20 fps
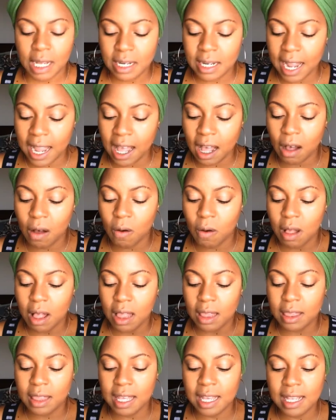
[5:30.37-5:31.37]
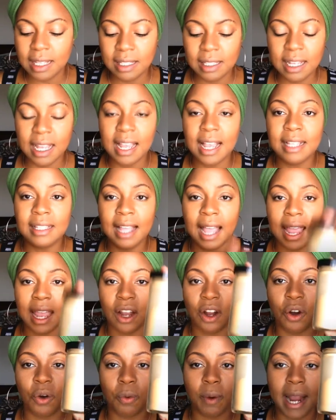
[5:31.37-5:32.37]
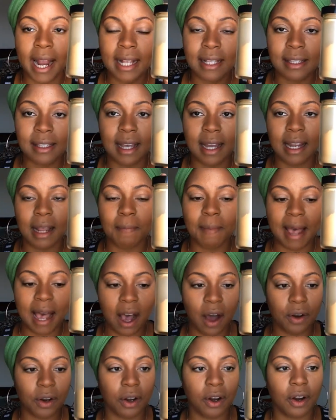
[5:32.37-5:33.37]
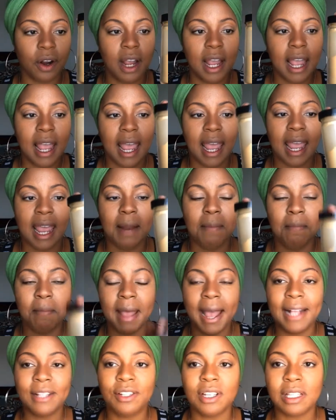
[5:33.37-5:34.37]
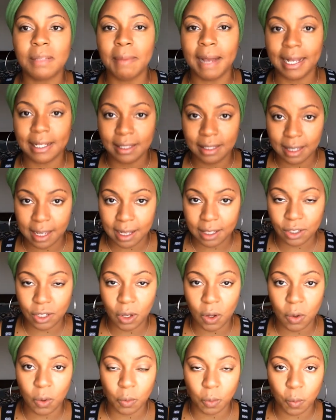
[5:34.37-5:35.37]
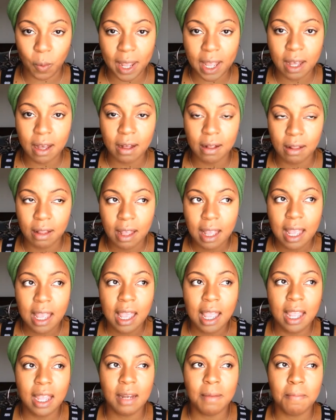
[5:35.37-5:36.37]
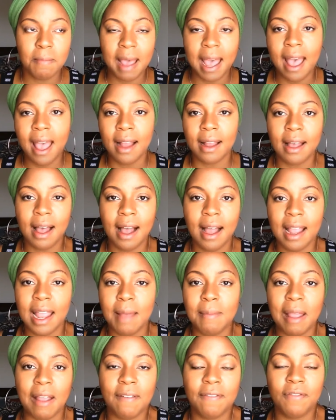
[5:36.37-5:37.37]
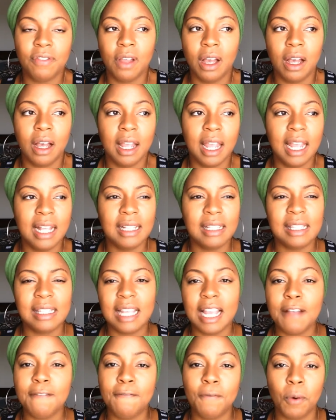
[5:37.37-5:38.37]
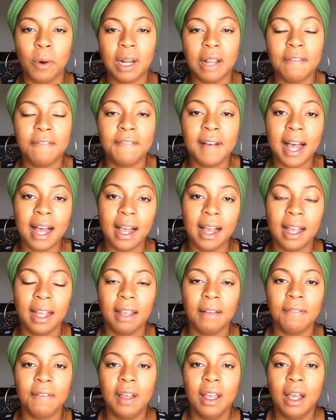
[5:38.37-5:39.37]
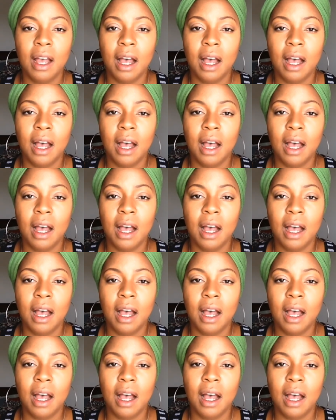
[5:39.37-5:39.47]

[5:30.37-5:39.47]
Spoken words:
Now, this is a great setting powder. It matches my skin tone well. In MAC, I am a NC 45.